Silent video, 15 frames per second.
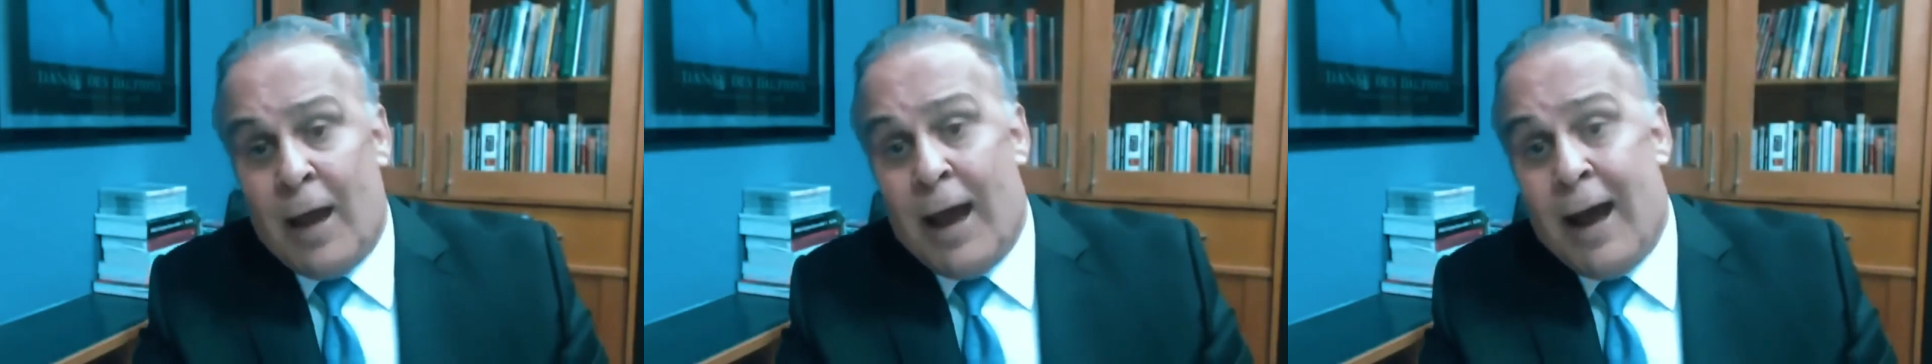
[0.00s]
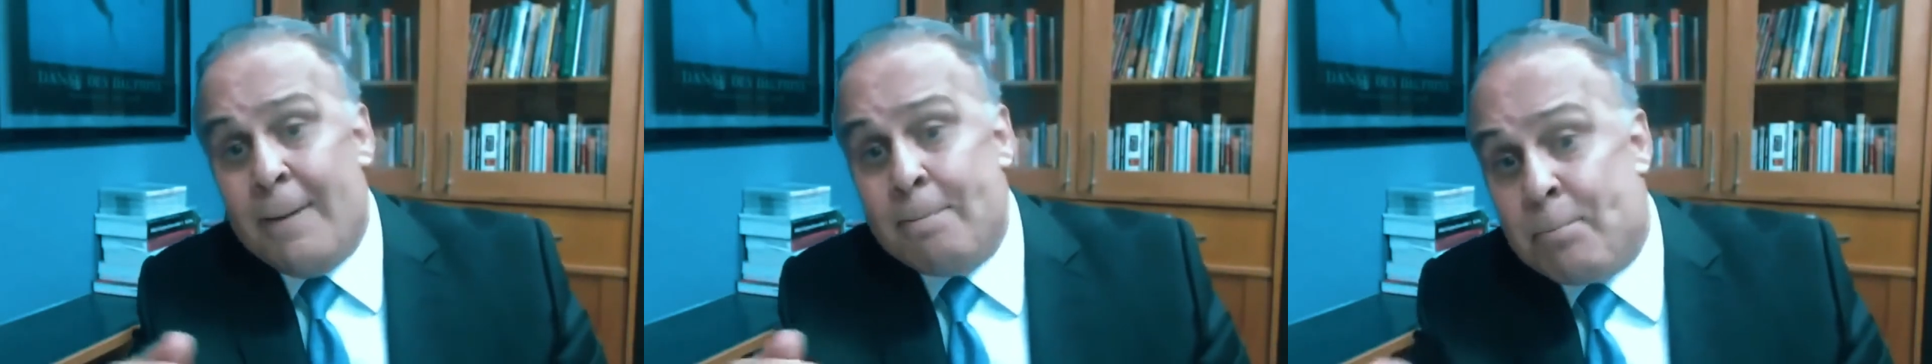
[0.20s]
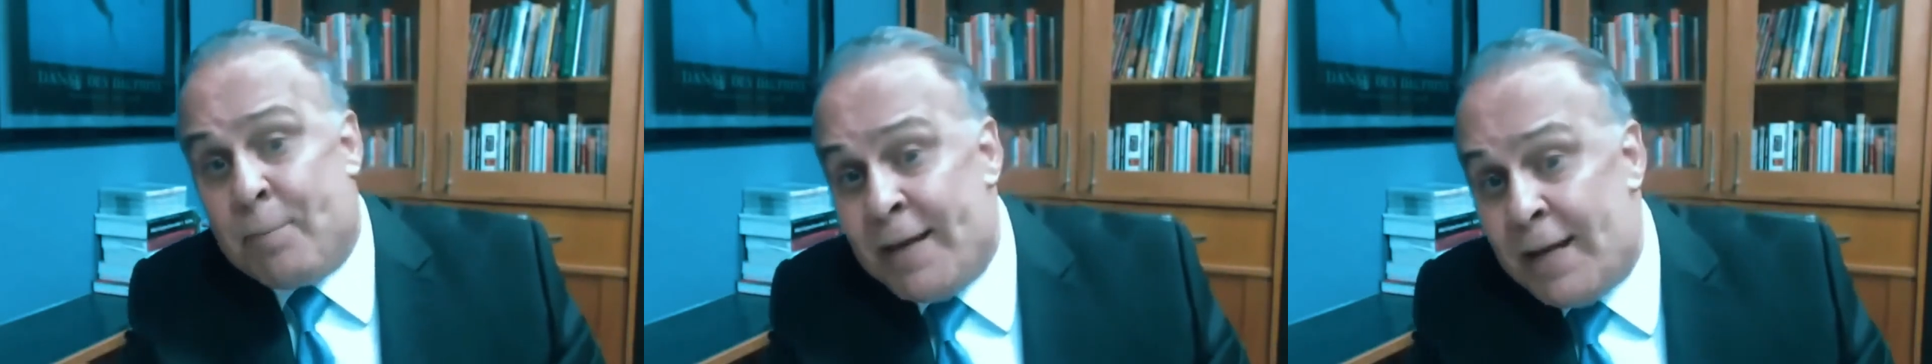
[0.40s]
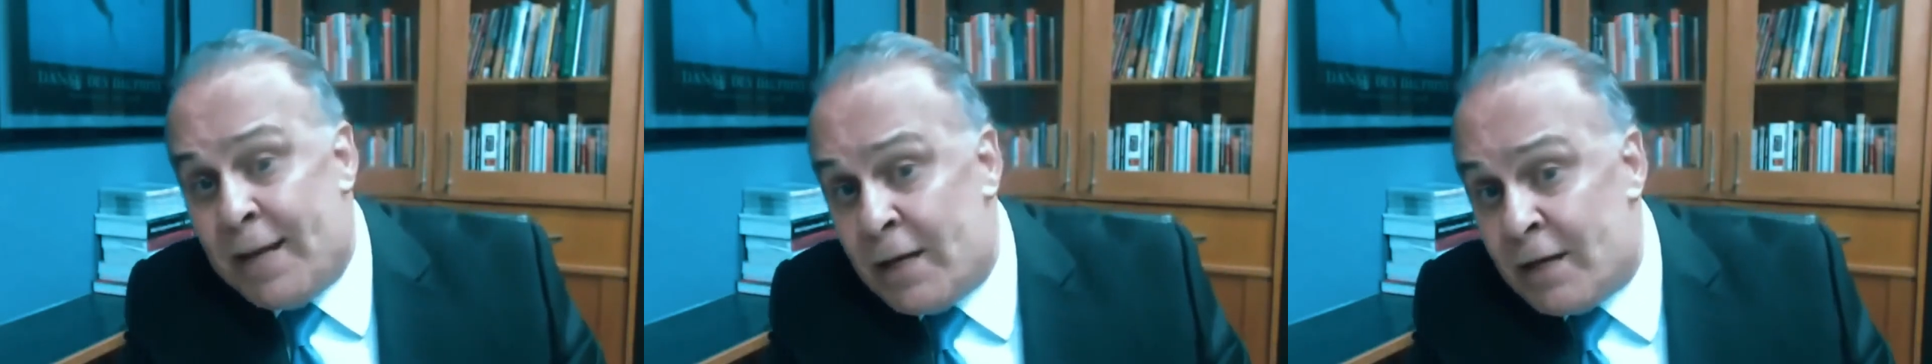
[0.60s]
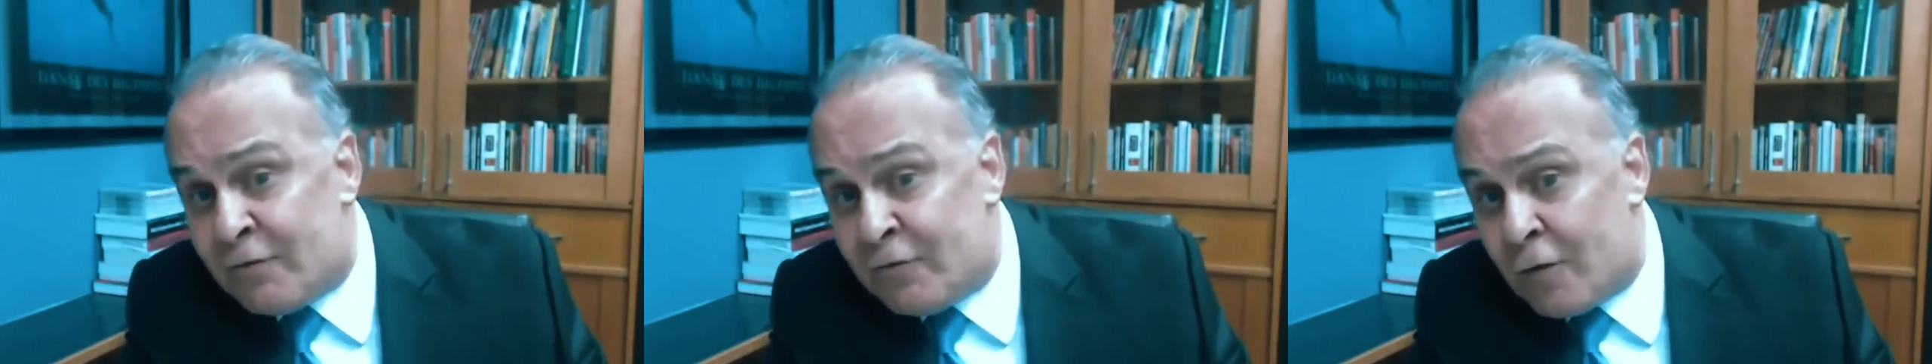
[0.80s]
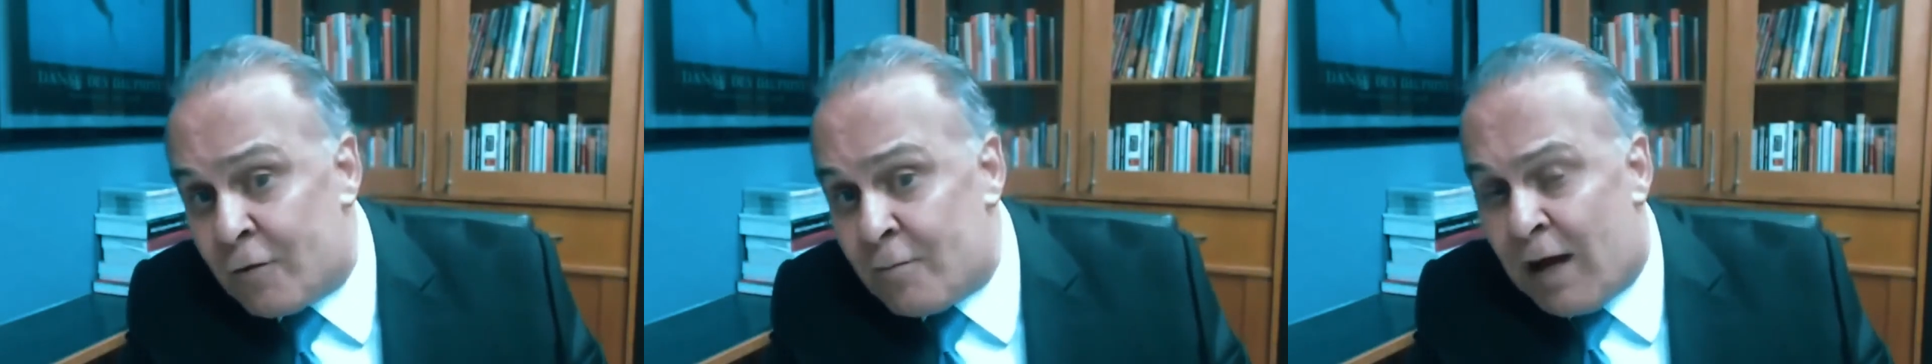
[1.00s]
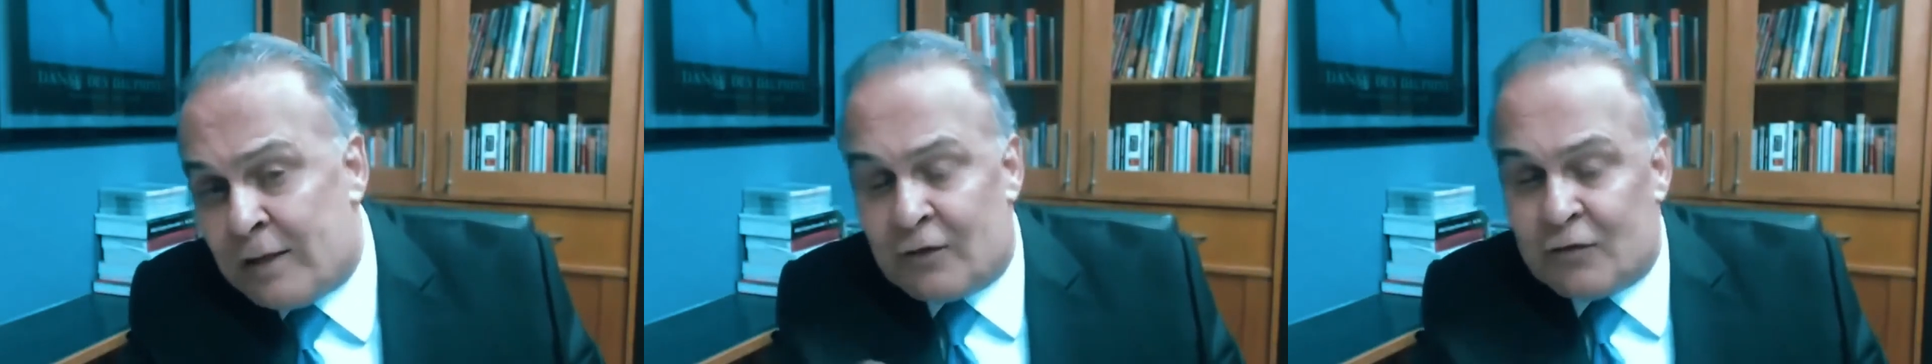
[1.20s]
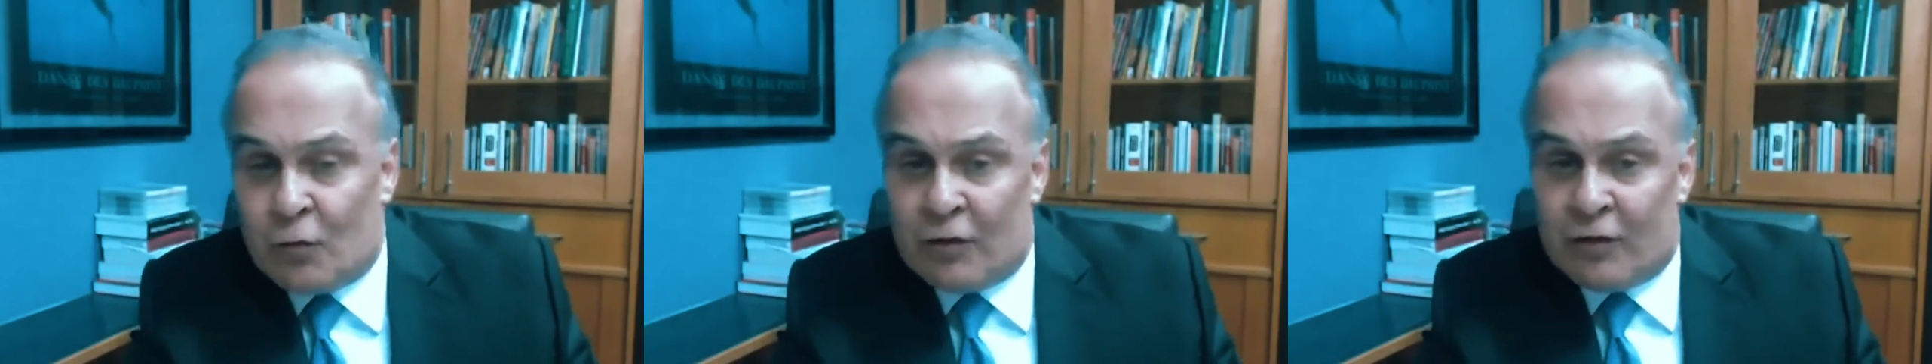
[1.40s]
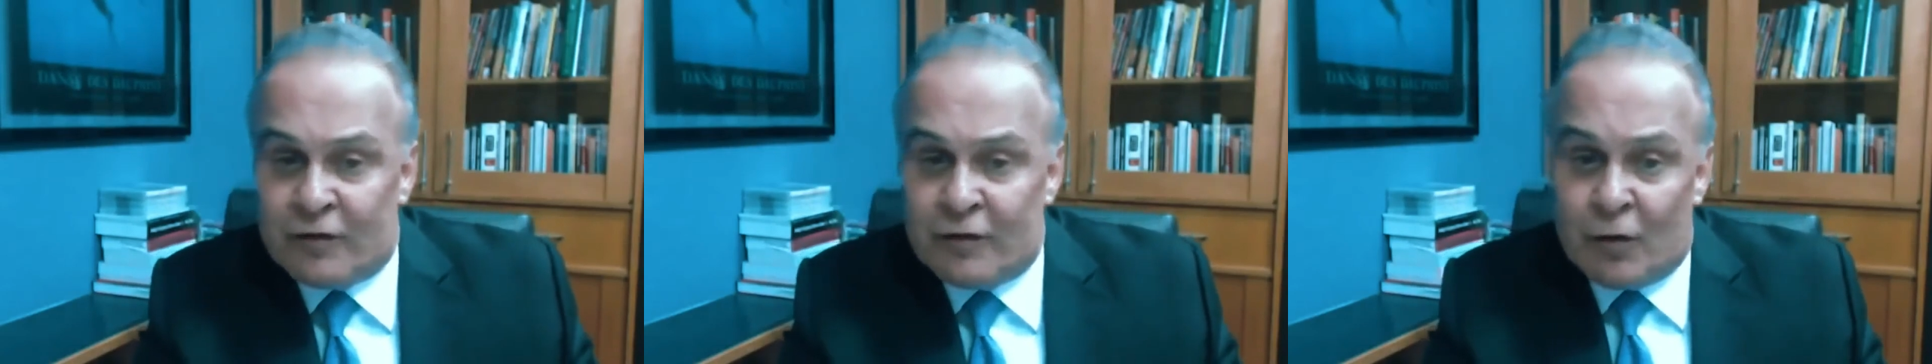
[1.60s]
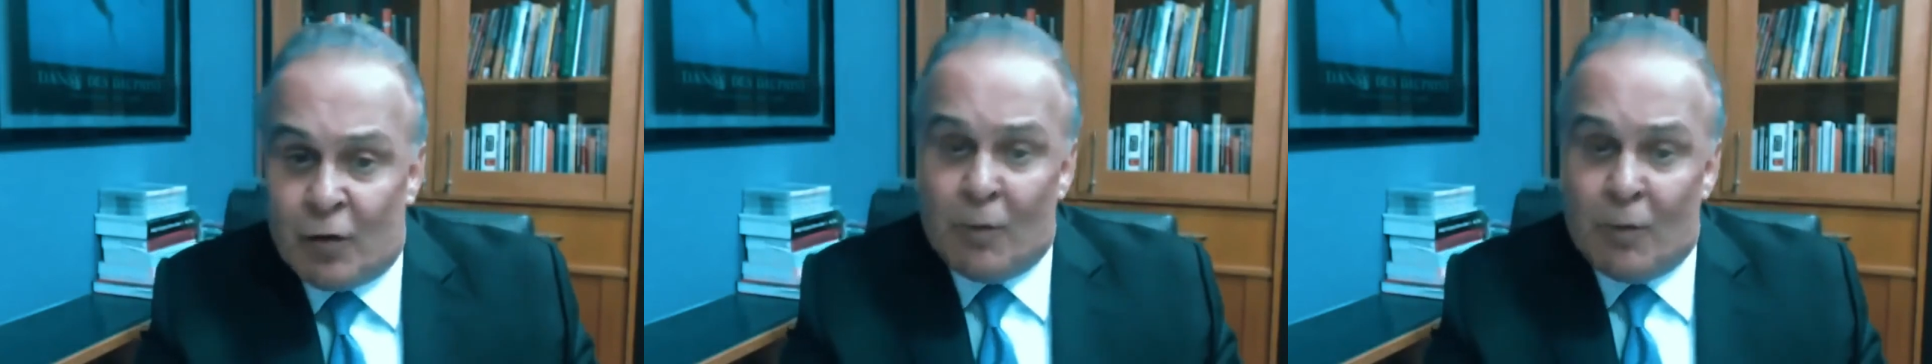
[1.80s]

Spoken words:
Bile is made of cholesterol.